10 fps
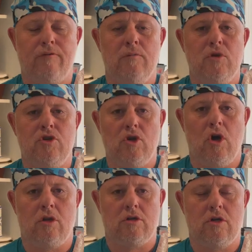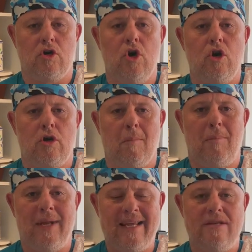from the short cook.
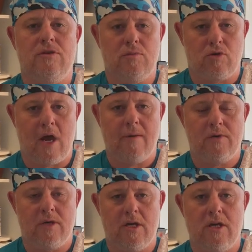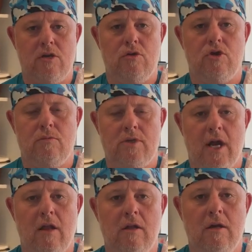Please subscribe to the YouTube
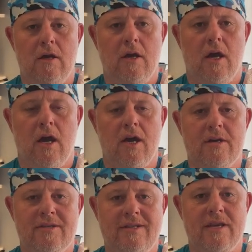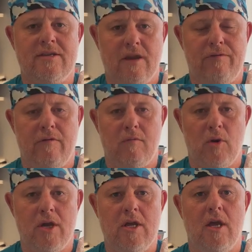channel. Uh, stay safe,
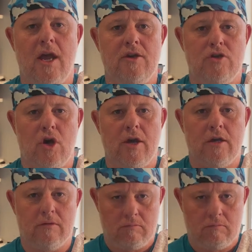everybody. Enjoy.